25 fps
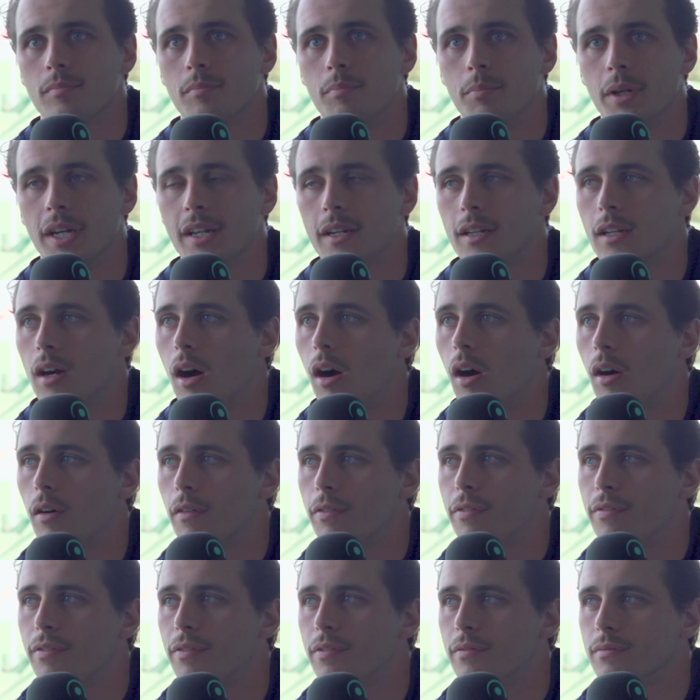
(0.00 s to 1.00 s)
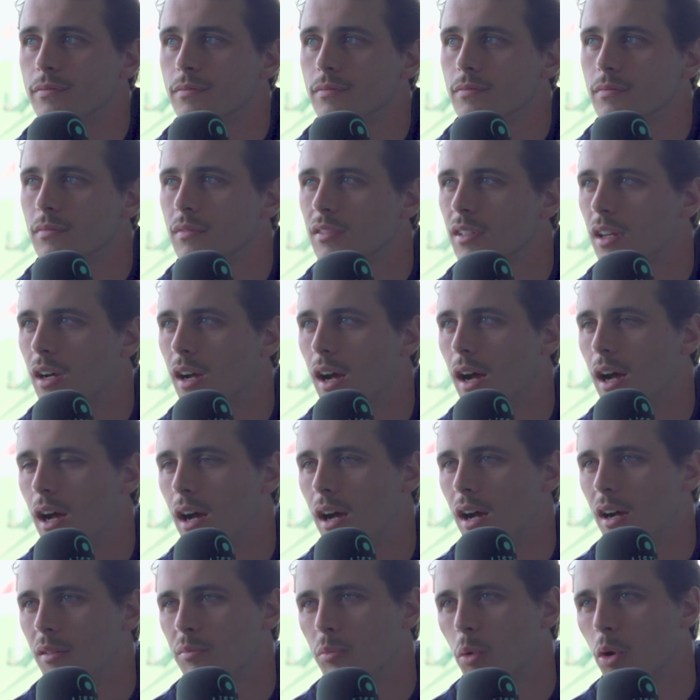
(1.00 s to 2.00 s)
Bit of golf,
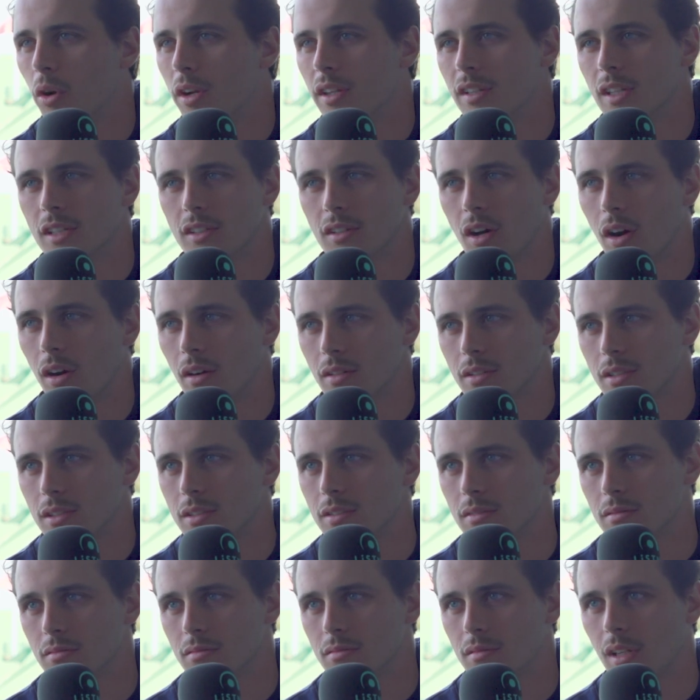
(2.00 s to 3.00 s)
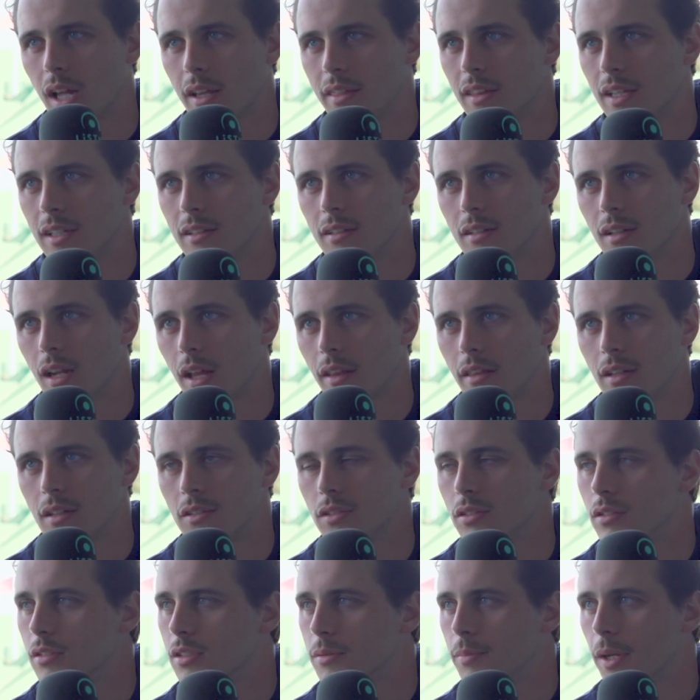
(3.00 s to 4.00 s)
walking the dogs. Nothing
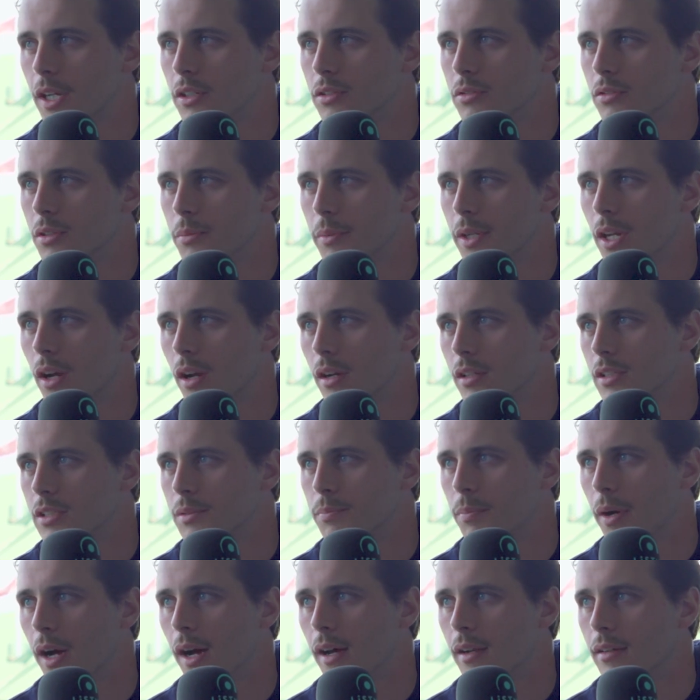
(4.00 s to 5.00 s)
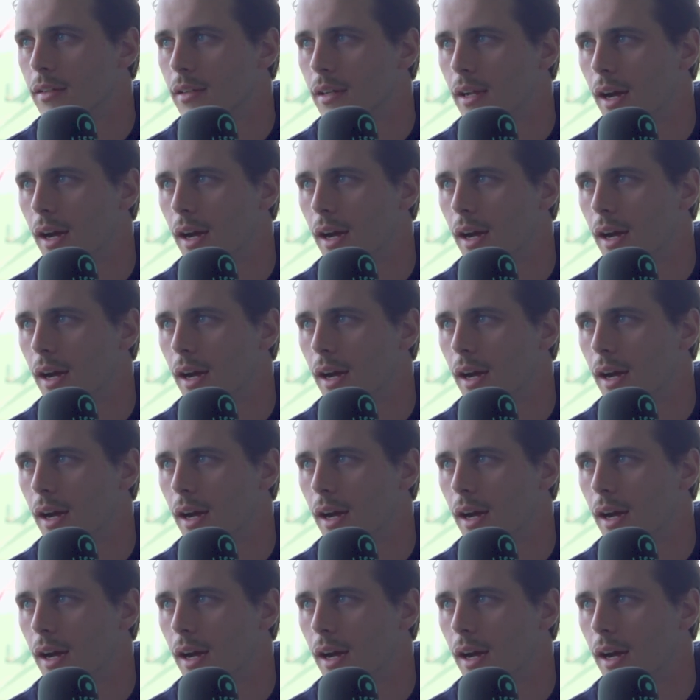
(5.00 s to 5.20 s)
too special, to be honest. But